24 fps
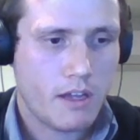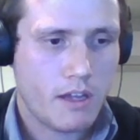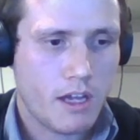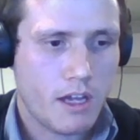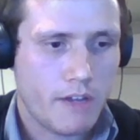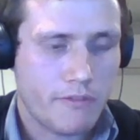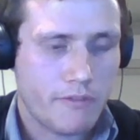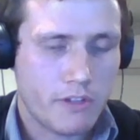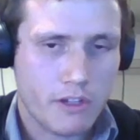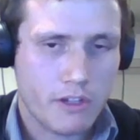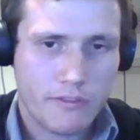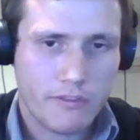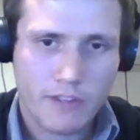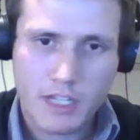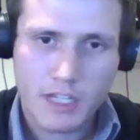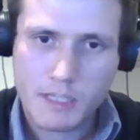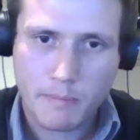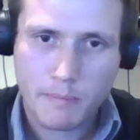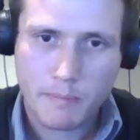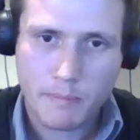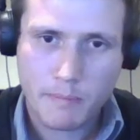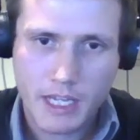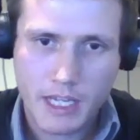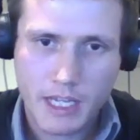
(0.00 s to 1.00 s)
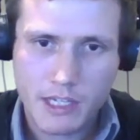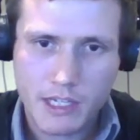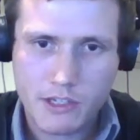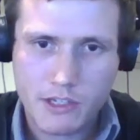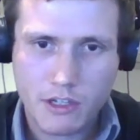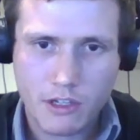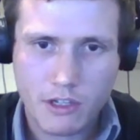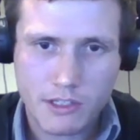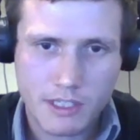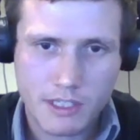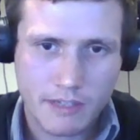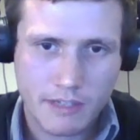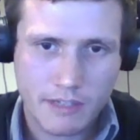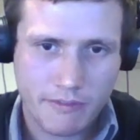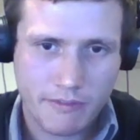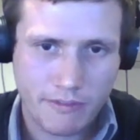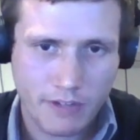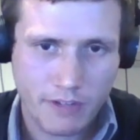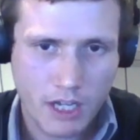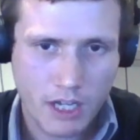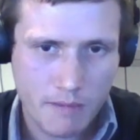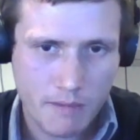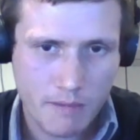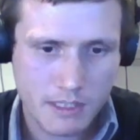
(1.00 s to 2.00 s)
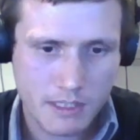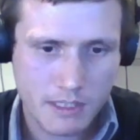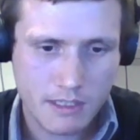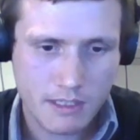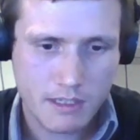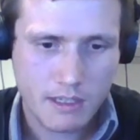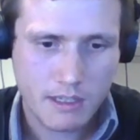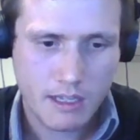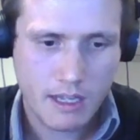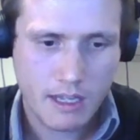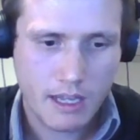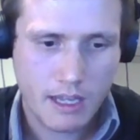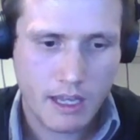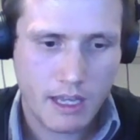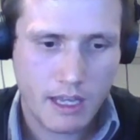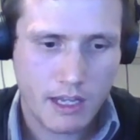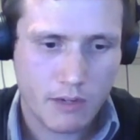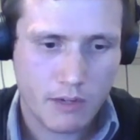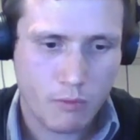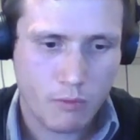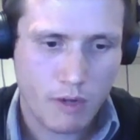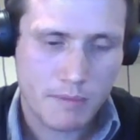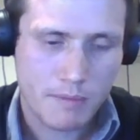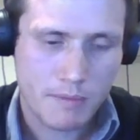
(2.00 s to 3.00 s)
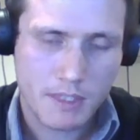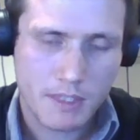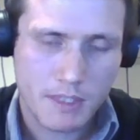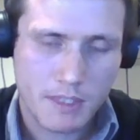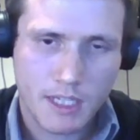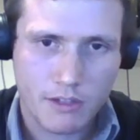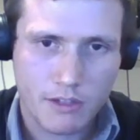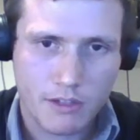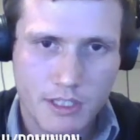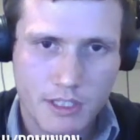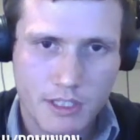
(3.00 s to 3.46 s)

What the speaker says: I've got a Facebook page, Aussie Farms, and a website,